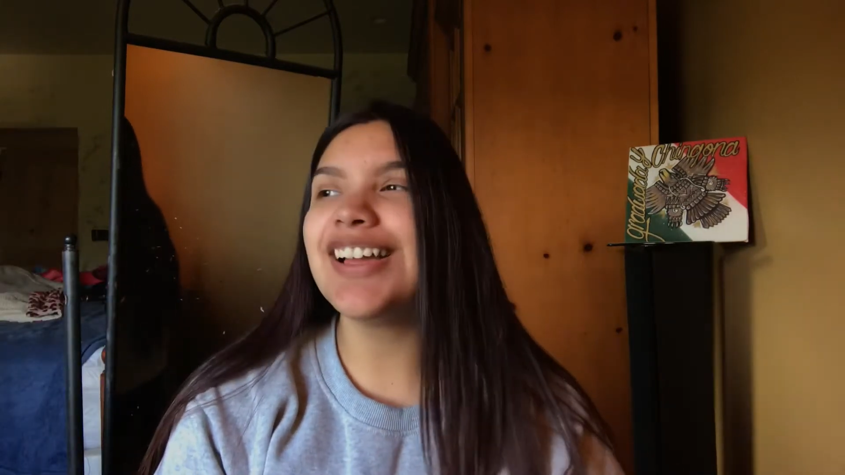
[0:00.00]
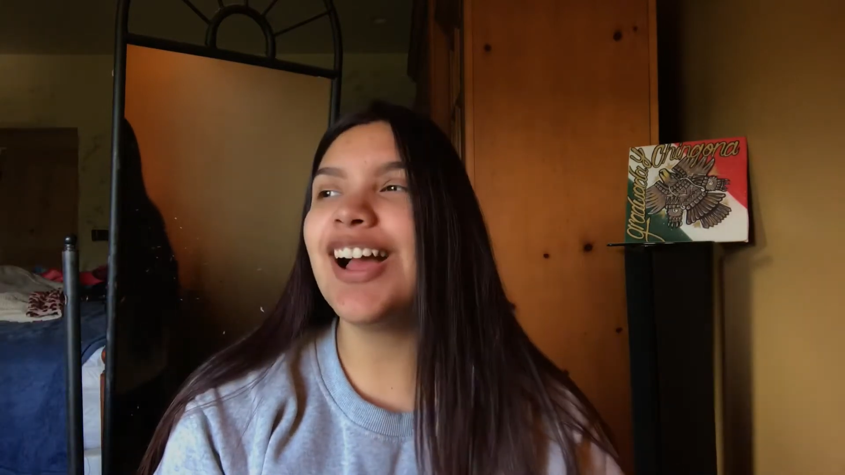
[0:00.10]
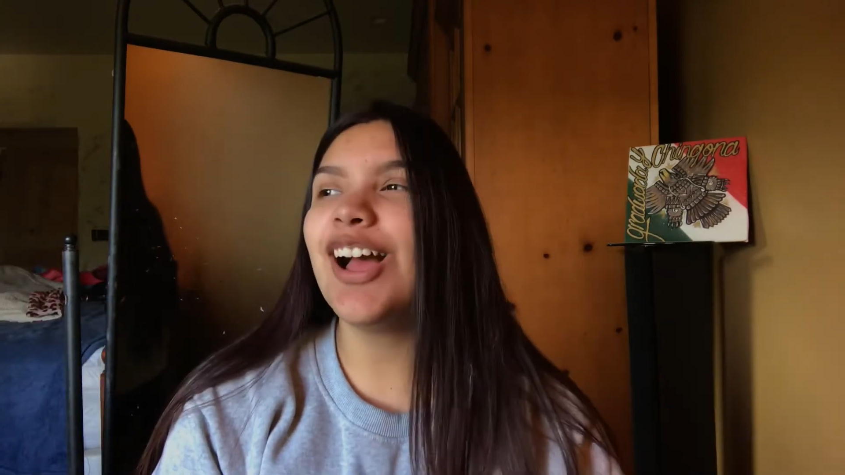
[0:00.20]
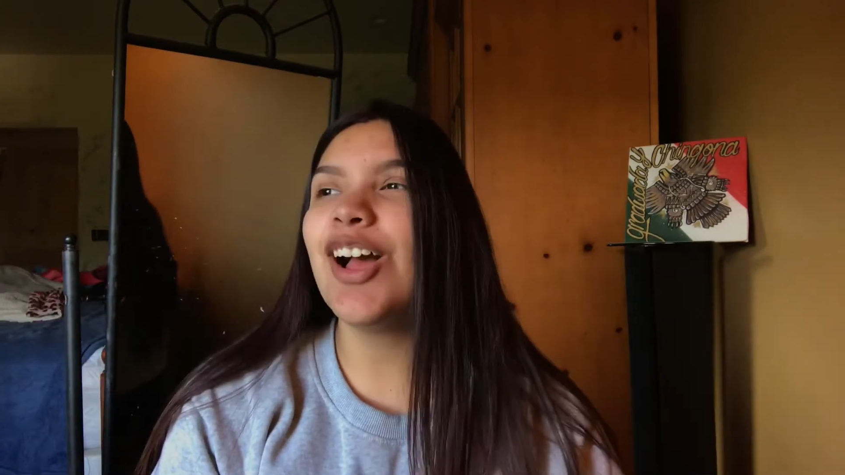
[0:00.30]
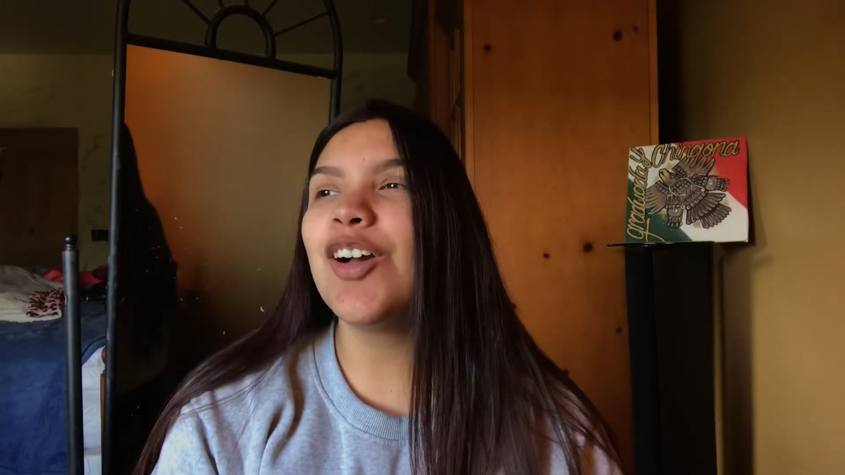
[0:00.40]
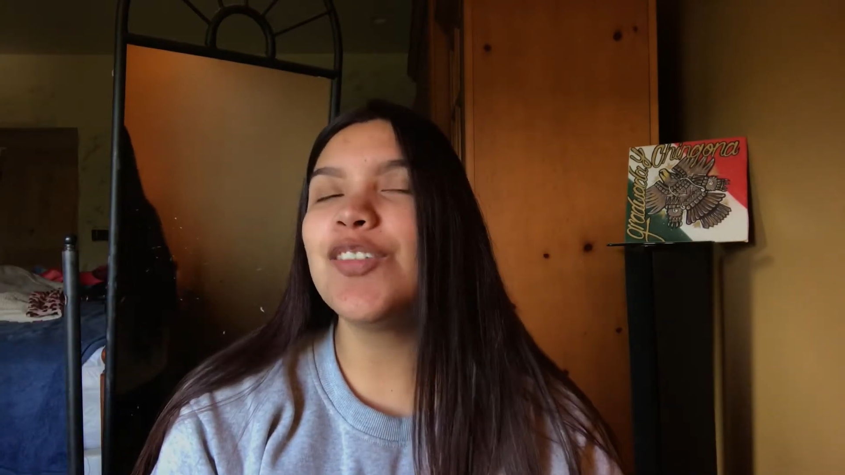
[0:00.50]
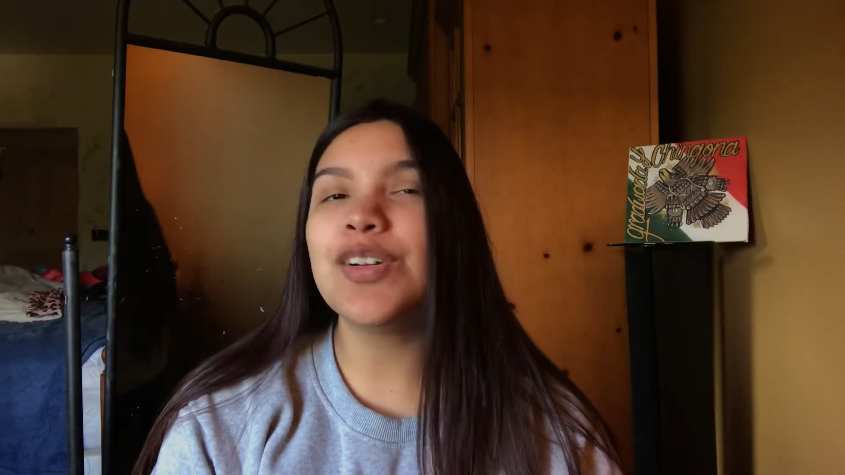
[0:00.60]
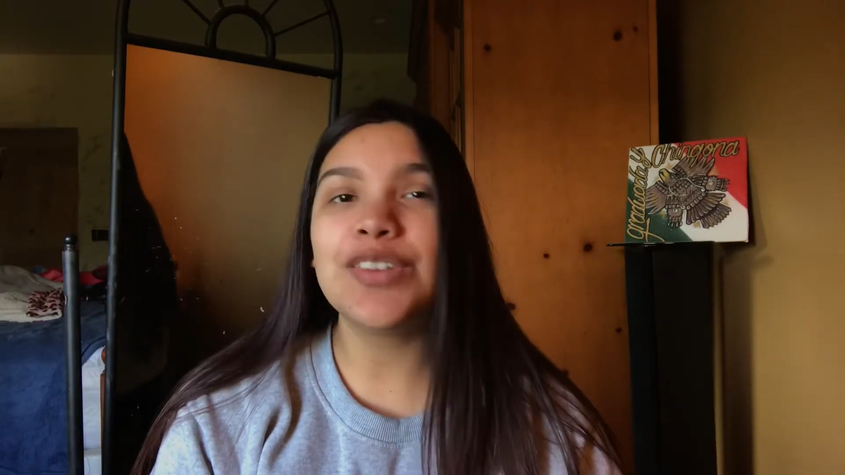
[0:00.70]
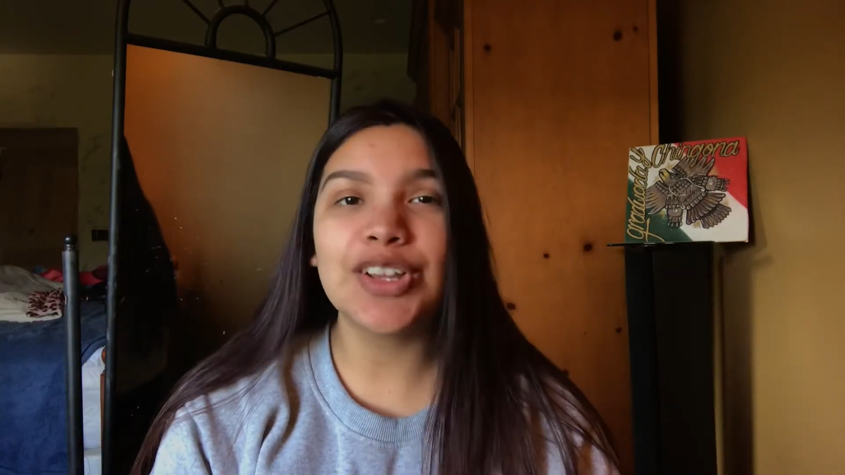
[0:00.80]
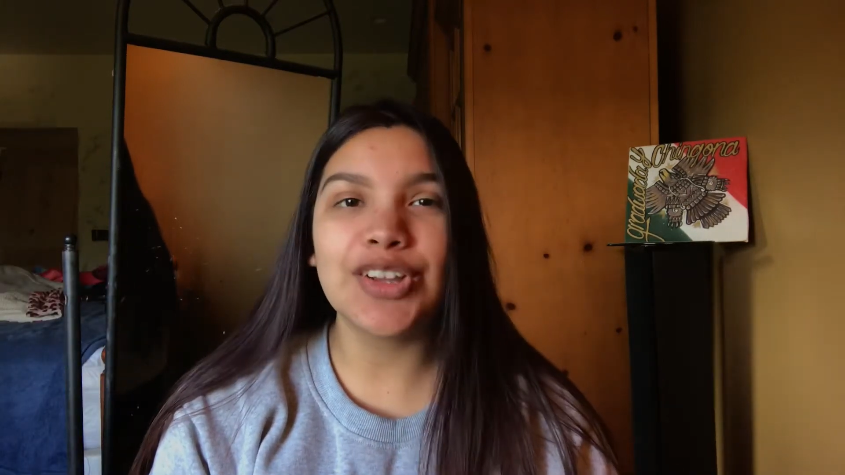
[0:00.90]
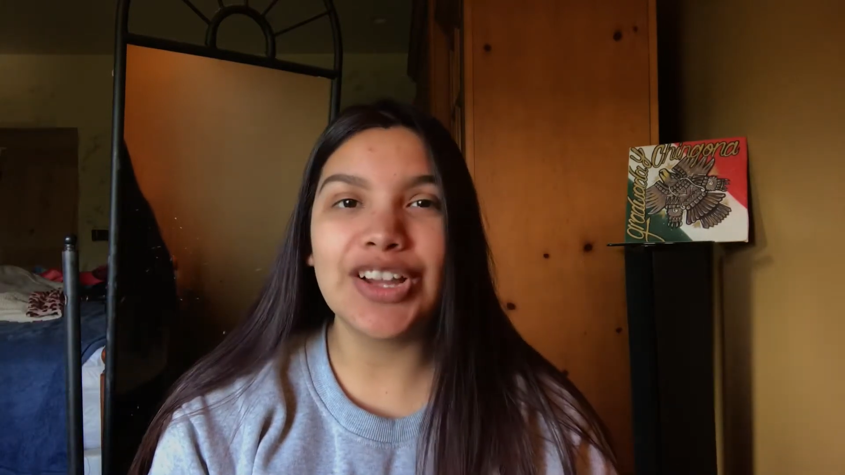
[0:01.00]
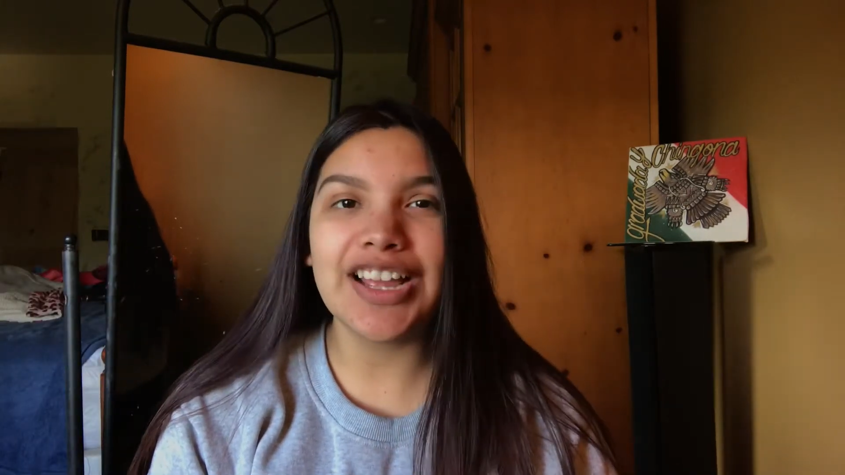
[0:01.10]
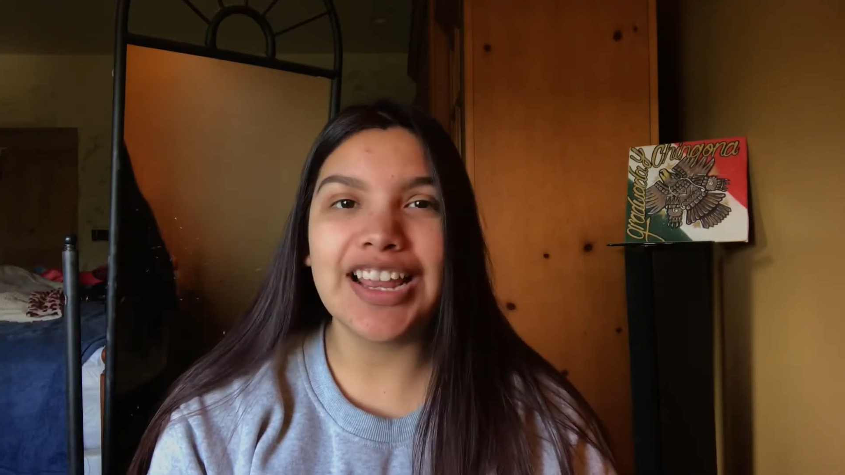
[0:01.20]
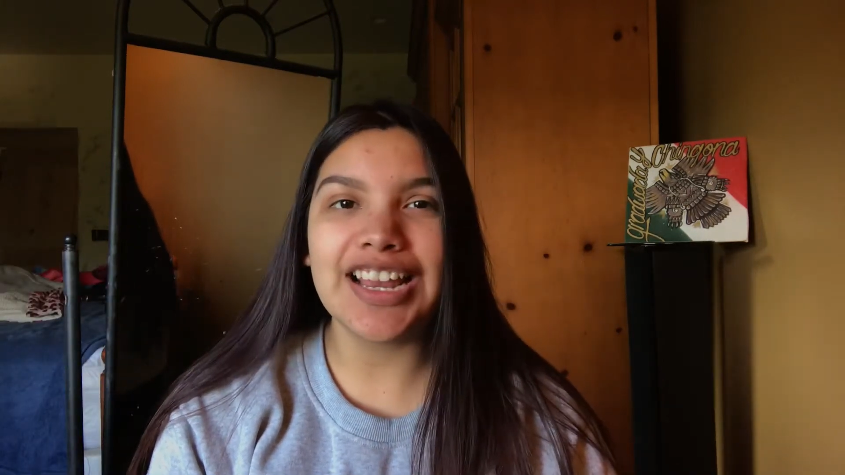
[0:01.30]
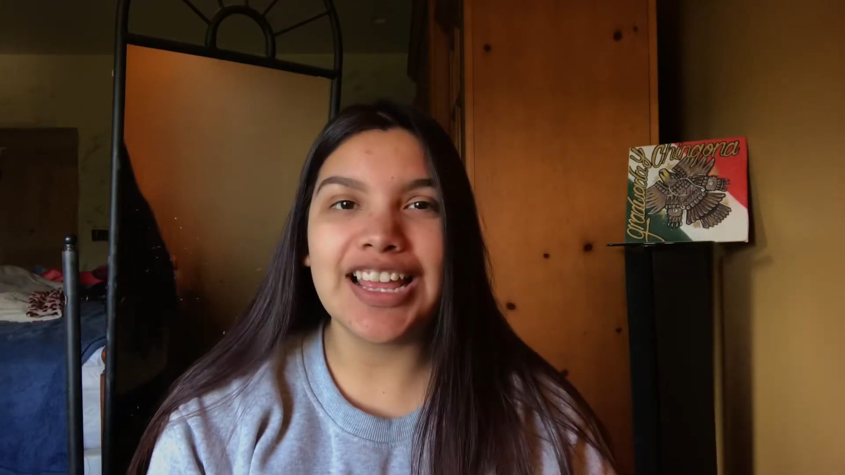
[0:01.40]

I'm gonna go ahead